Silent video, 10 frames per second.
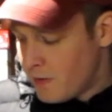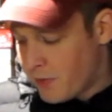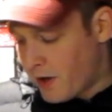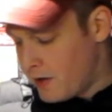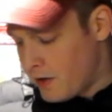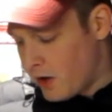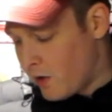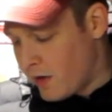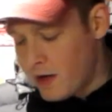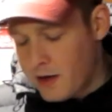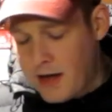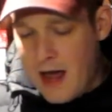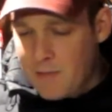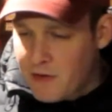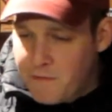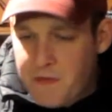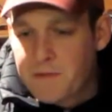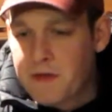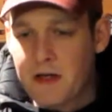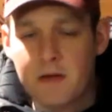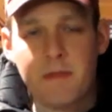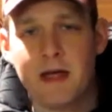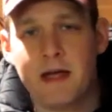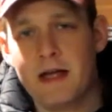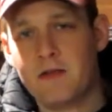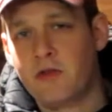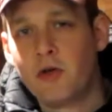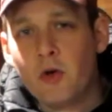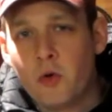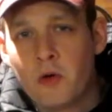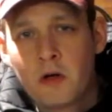but you know, in a cabinet of 50, you may get 2,